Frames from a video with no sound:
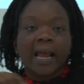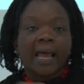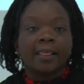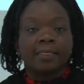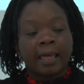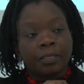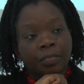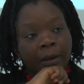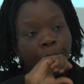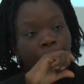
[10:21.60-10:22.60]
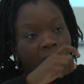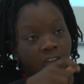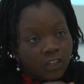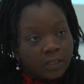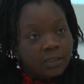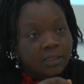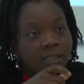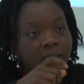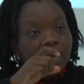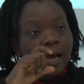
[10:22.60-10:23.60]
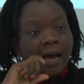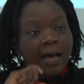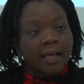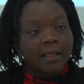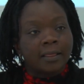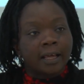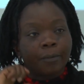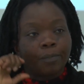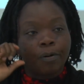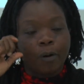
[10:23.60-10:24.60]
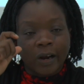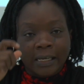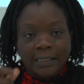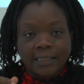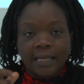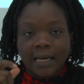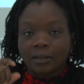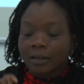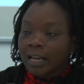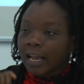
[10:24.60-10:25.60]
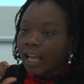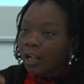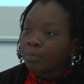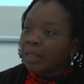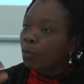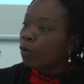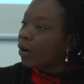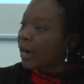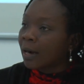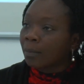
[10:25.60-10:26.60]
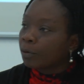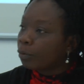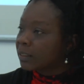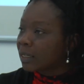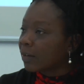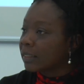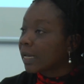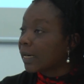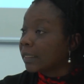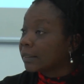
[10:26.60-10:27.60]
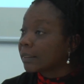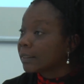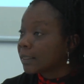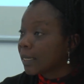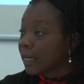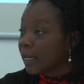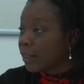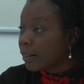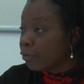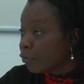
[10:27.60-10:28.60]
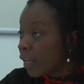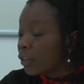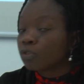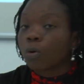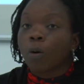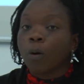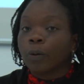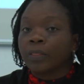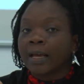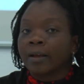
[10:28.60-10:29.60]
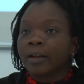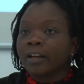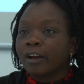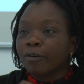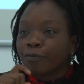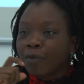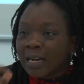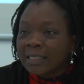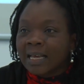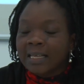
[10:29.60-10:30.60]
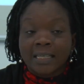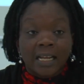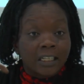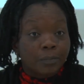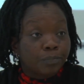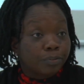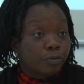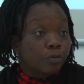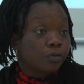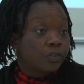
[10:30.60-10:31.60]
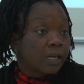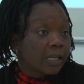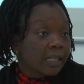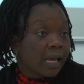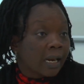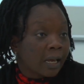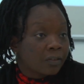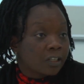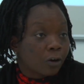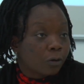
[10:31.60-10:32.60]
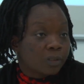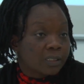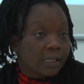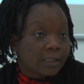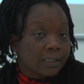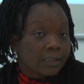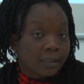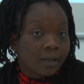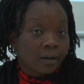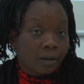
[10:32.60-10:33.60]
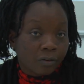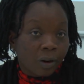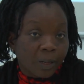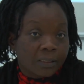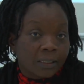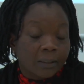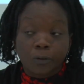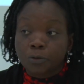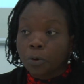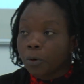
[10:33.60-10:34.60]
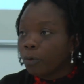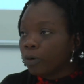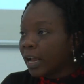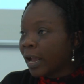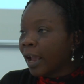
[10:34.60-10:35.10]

and then the bridges are the points that help them overcome whatever challenges they faced, or the factors that improve their life circumstances dramatically. So